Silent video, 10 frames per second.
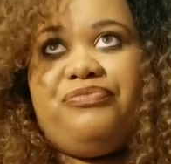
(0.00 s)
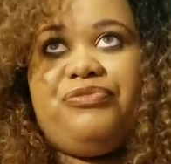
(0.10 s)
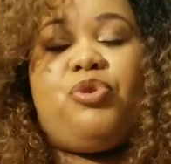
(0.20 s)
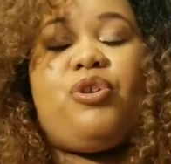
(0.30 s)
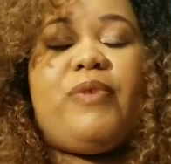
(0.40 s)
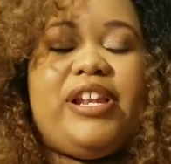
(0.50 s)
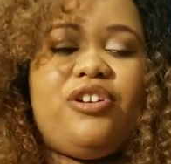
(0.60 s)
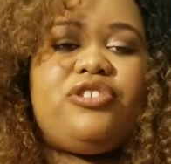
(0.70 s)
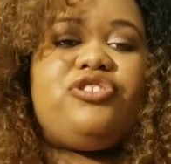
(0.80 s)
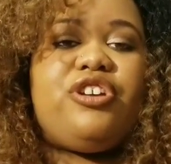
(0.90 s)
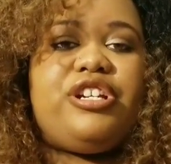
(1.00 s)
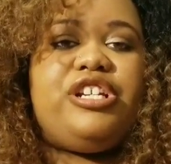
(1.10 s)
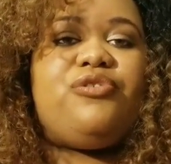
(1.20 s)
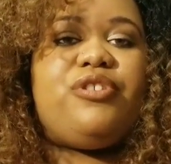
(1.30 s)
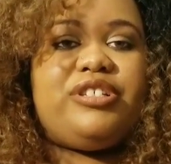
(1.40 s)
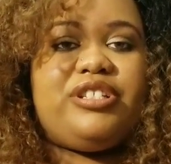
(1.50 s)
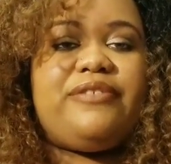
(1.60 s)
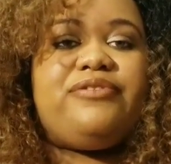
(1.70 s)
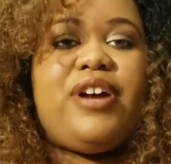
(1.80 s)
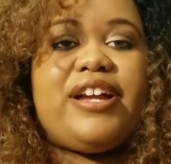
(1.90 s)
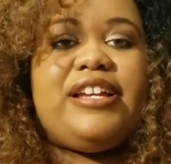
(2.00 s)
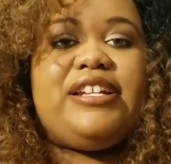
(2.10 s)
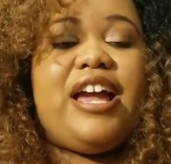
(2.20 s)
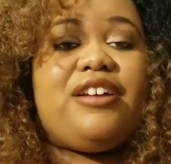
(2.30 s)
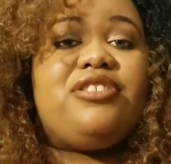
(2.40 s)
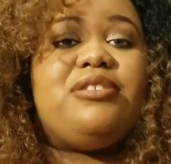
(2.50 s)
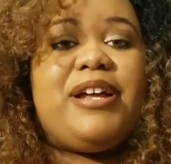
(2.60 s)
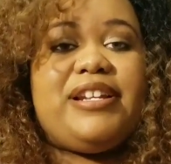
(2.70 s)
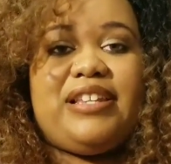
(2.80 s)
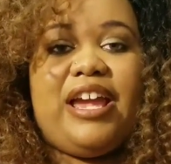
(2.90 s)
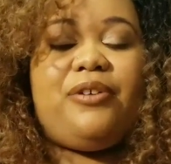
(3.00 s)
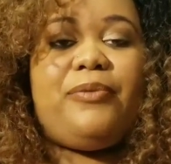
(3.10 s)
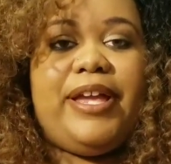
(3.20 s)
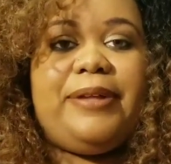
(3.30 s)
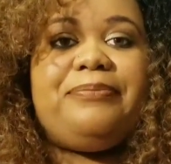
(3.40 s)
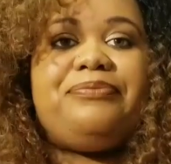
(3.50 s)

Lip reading: more weight loss journey on stuff so I can get down to my desired weight.